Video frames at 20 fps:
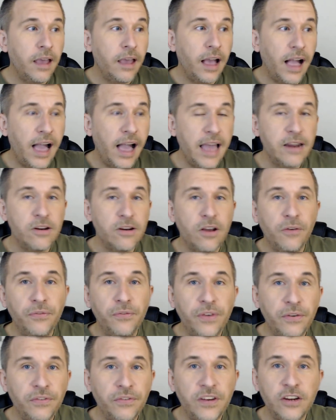I don't know,
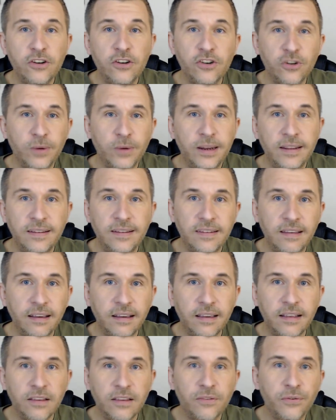15 to 20
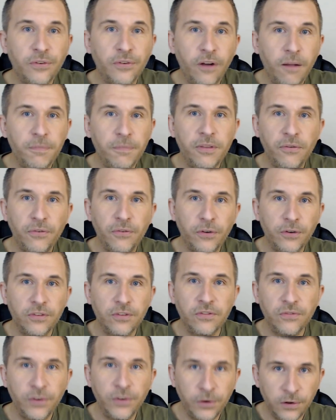seconds from the first
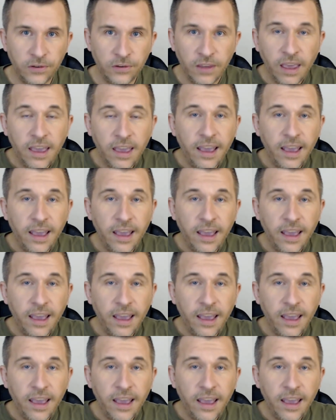verse,